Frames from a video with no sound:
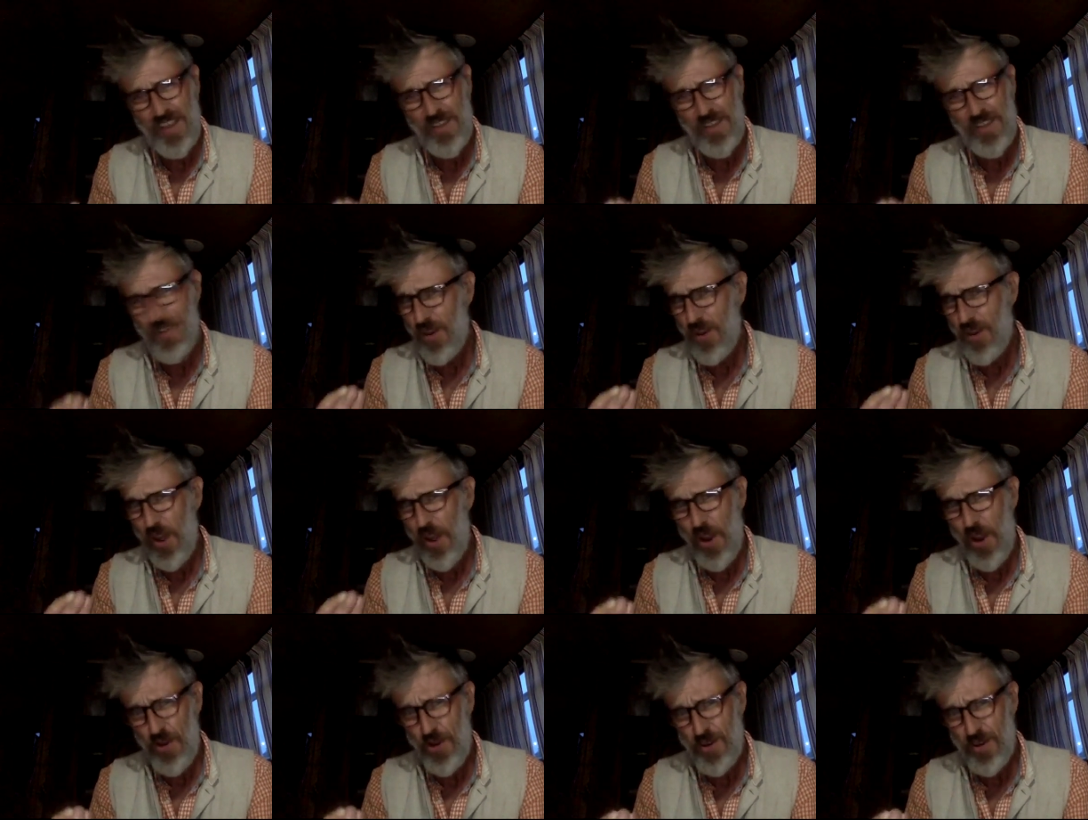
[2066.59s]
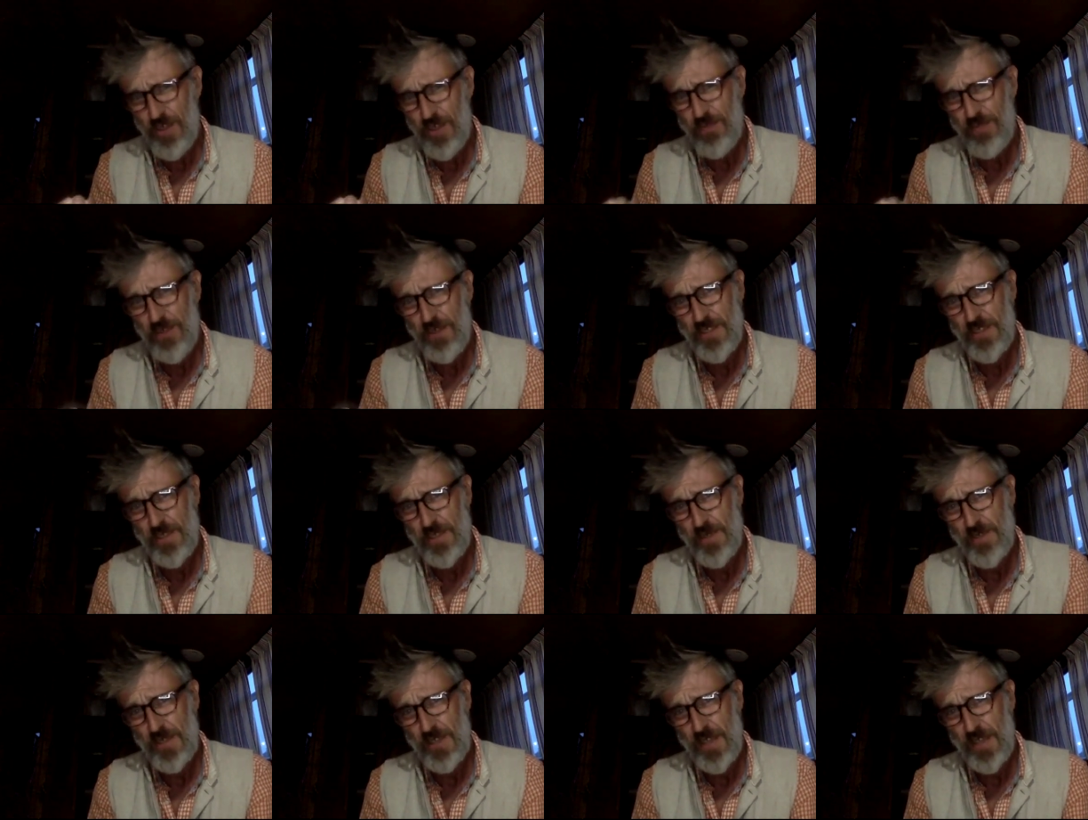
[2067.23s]
they'll only
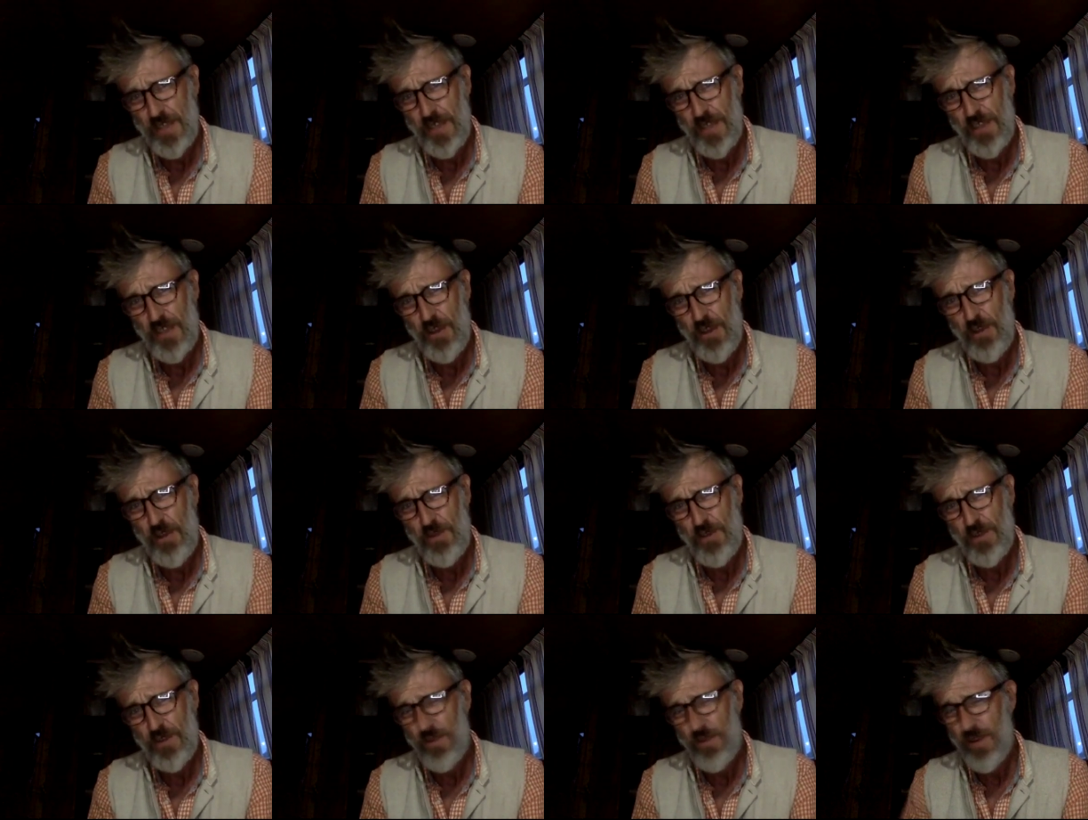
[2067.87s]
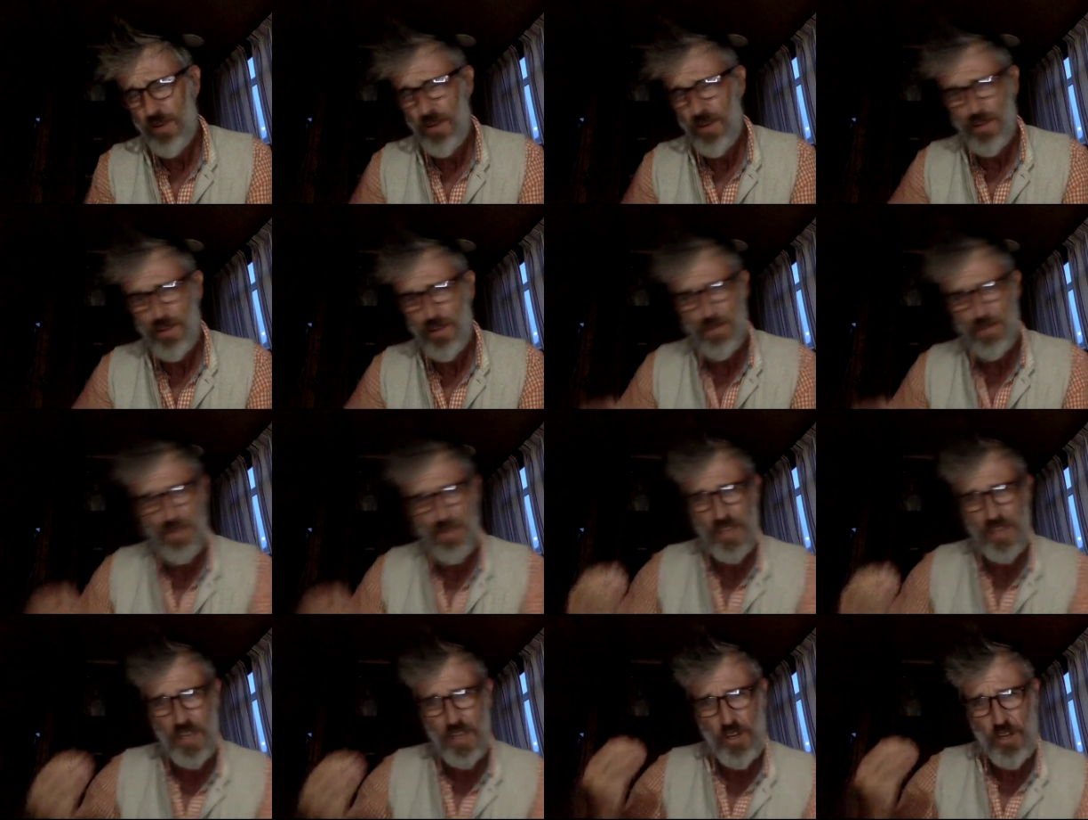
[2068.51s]
effectively get that off the ground if they
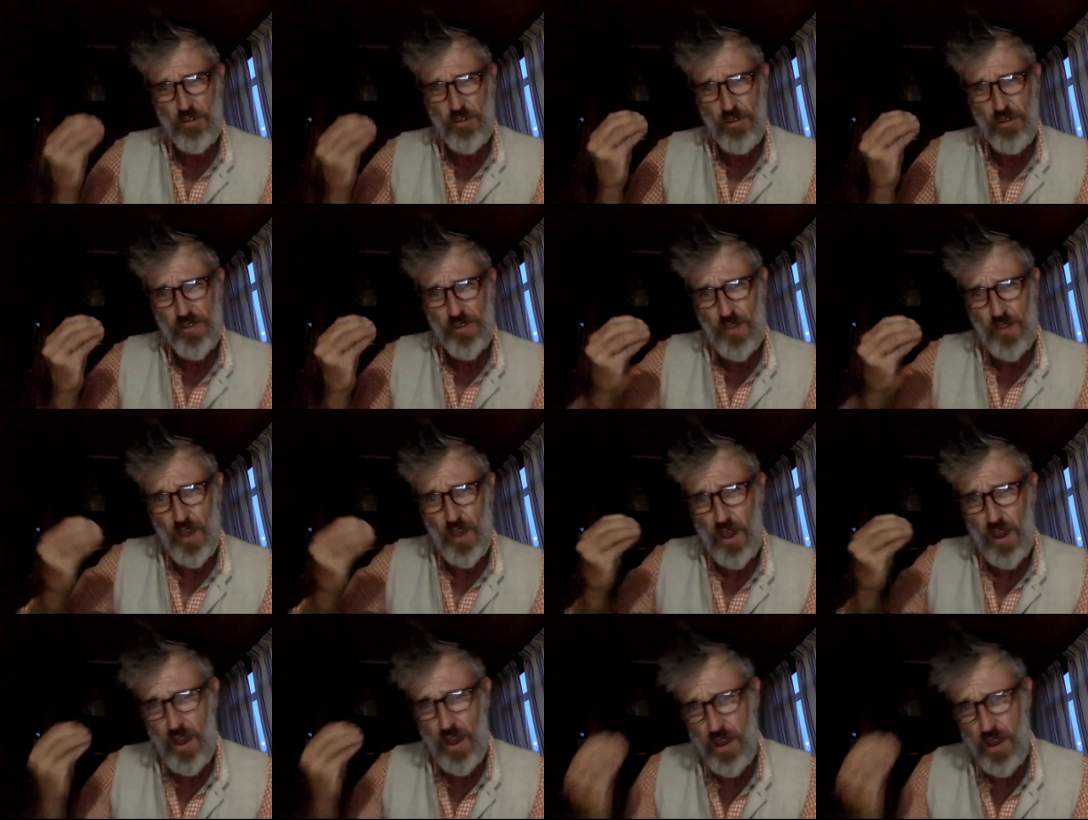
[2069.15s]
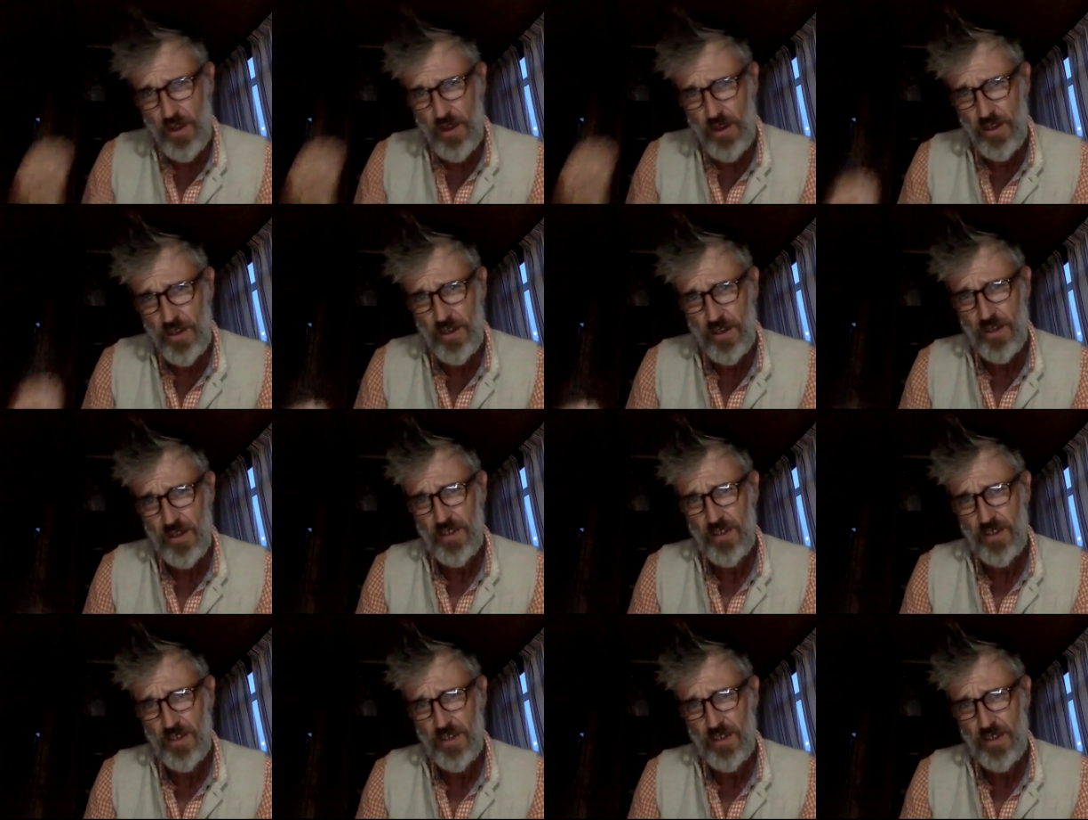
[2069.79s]
can create the hunger.